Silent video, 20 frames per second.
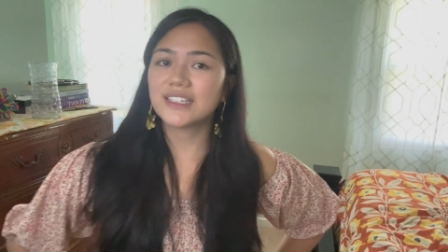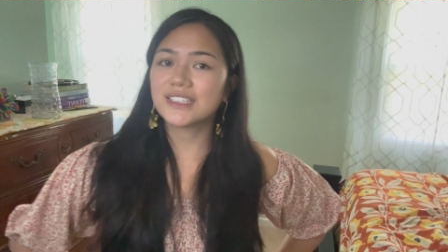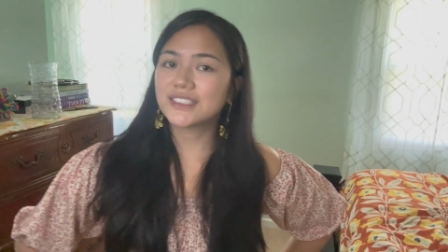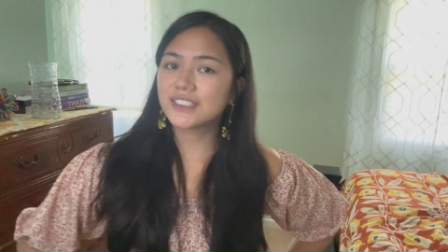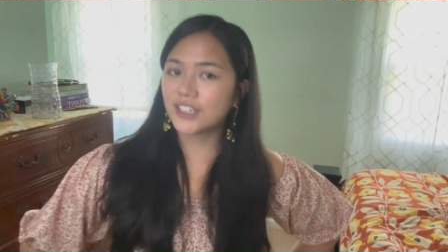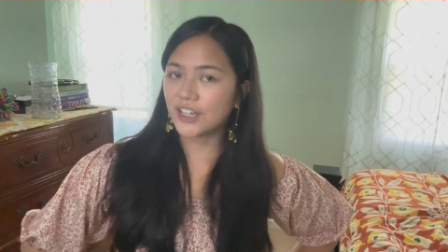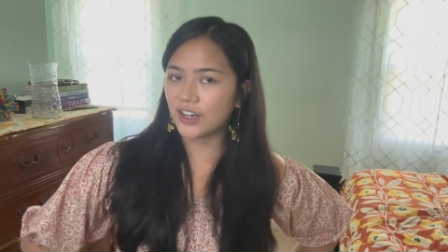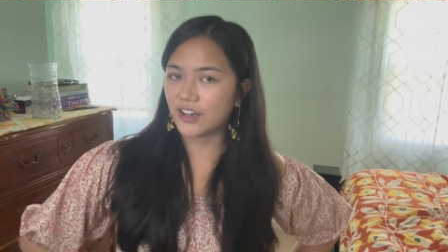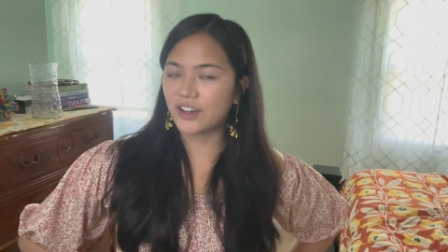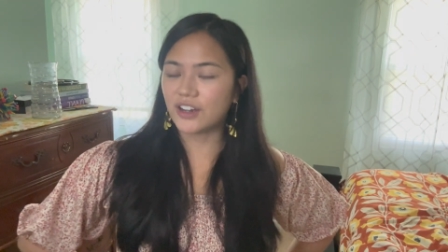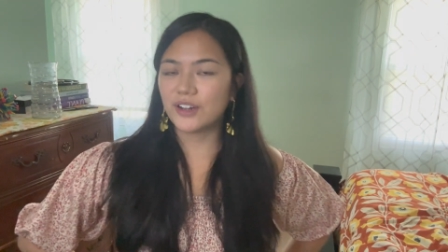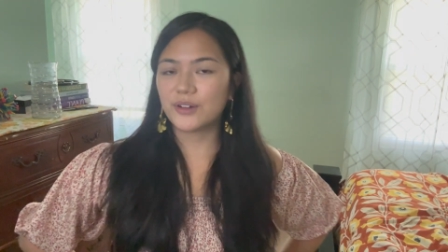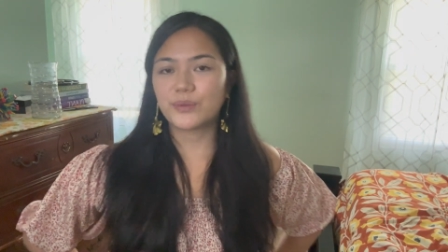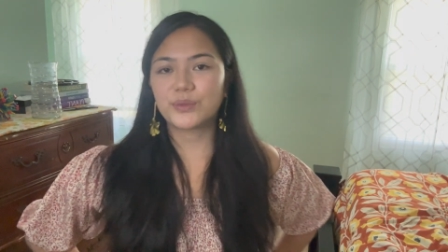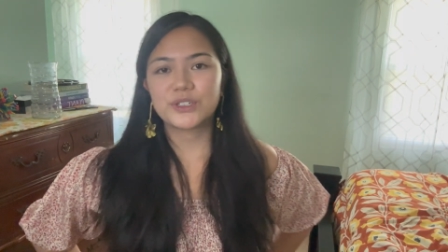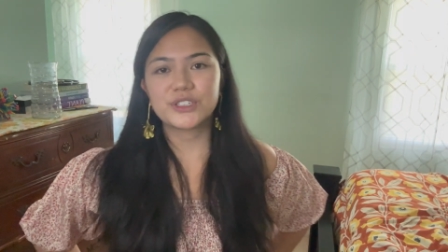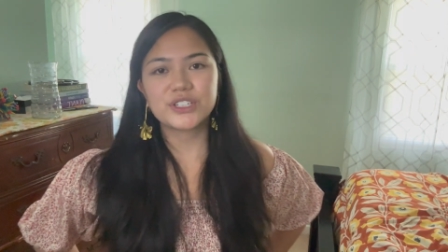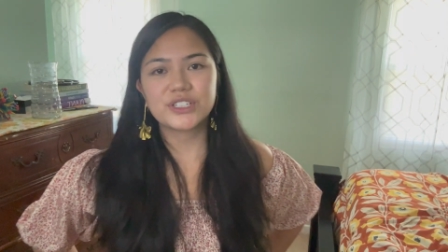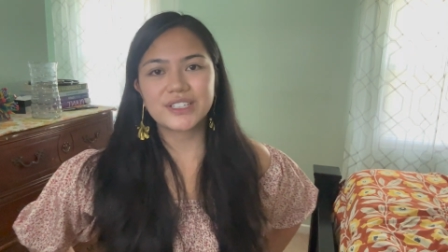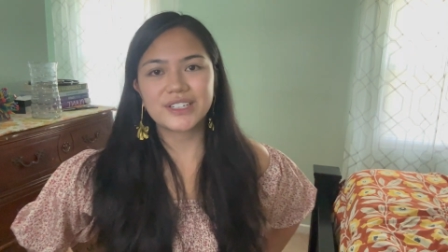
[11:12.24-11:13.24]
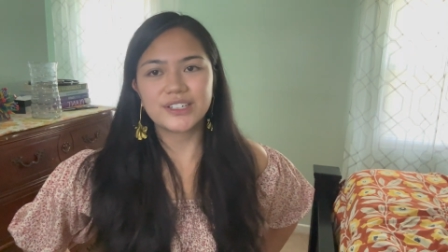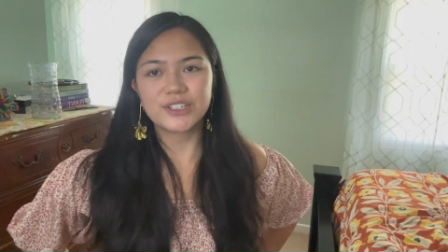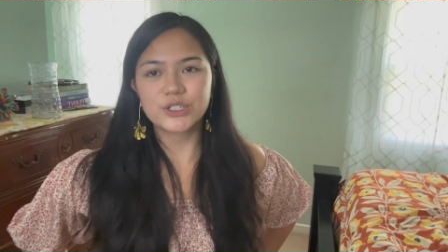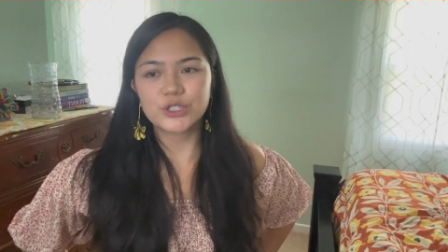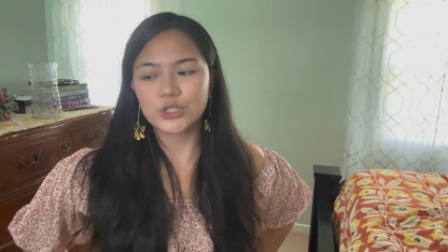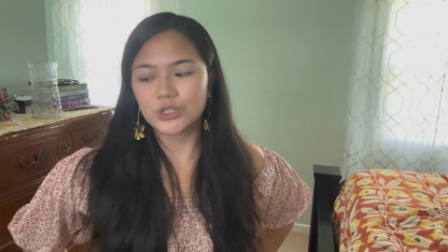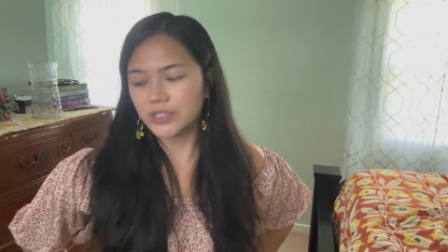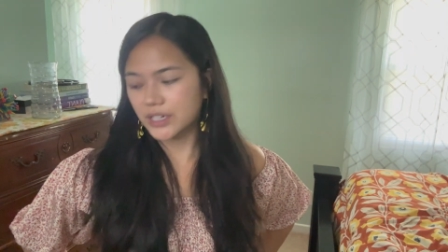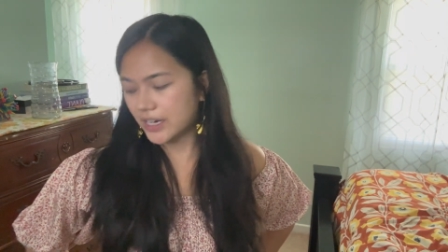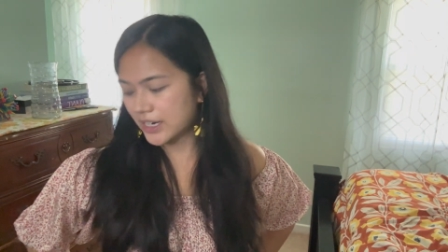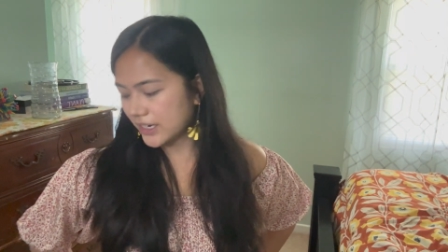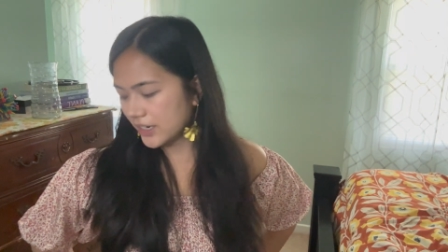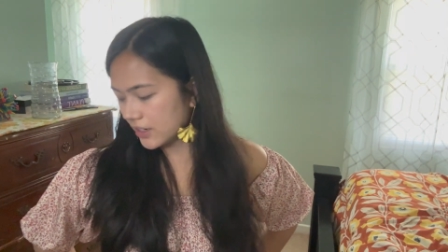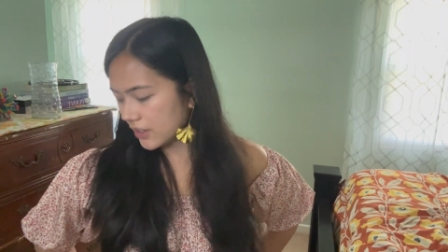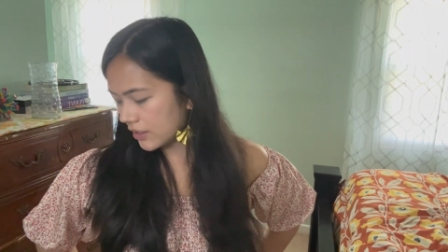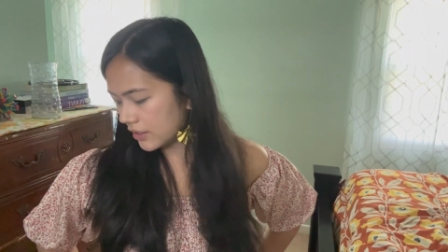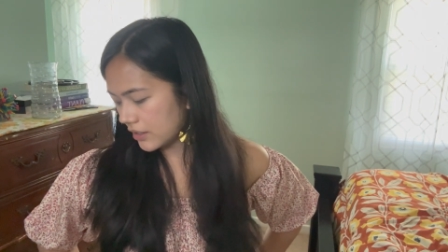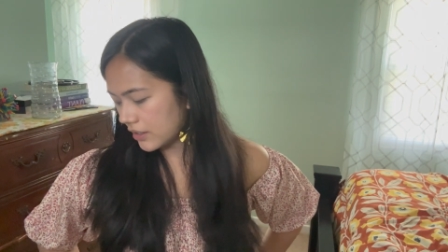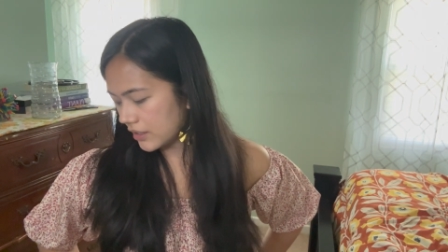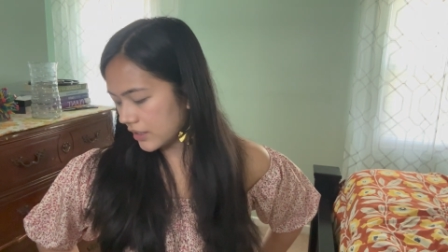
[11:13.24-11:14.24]
got. We're just gonna try
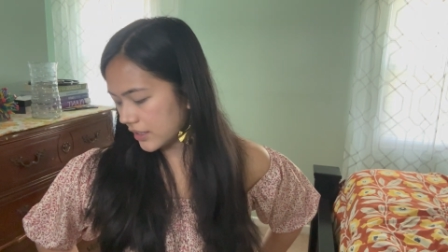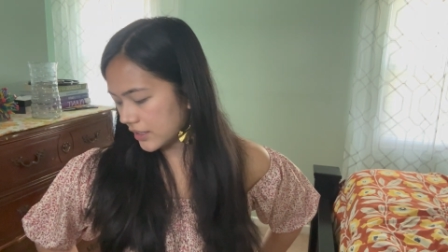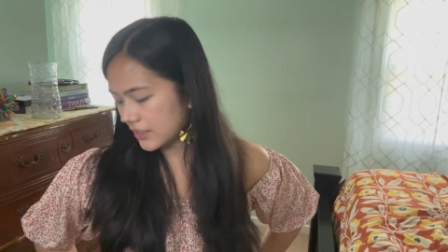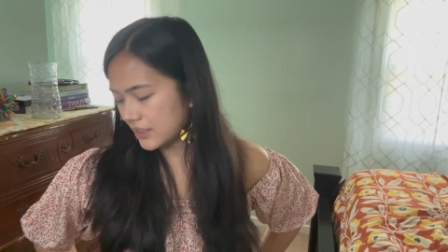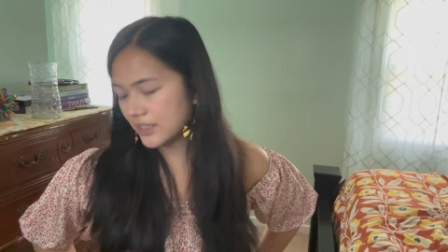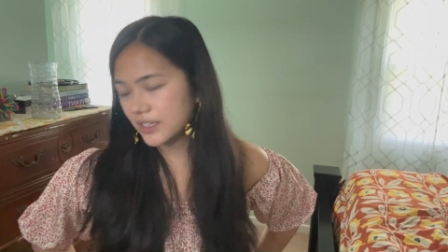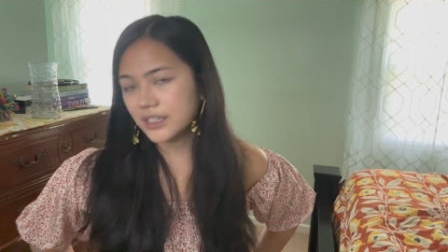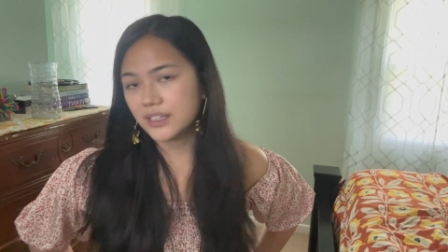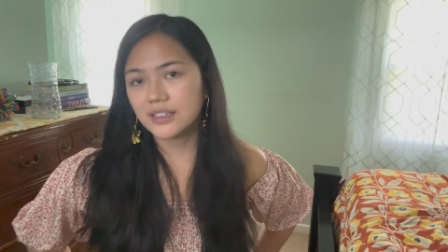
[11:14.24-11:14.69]
on